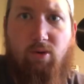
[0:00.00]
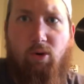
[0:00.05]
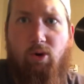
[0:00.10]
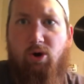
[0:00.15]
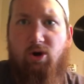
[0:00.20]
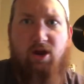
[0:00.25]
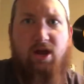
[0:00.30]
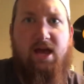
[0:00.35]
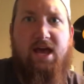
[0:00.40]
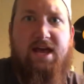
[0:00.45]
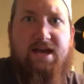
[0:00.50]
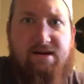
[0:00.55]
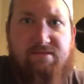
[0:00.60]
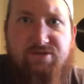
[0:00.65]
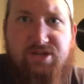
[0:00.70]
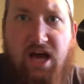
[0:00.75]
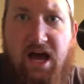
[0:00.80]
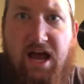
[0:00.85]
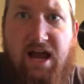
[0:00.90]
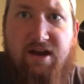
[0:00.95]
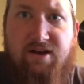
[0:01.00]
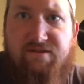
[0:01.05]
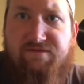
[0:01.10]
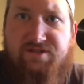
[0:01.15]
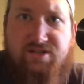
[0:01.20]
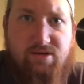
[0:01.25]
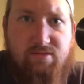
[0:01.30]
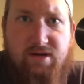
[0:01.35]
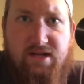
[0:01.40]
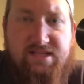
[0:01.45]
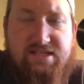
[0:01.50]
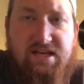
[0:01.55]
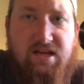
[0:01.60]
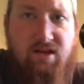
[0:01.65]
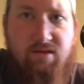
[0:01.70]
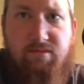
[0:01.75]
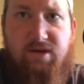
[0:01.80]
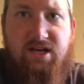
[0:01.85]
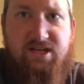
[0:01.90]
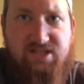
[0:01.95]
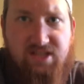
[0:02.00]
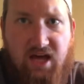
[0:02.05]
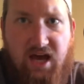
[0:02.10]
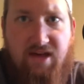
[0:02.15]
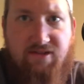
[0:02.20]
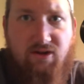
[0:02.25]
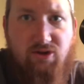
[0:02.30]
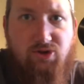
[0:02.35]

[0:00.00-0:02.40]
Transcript: Or, hey, I'm tired of somebody telling me to tithe.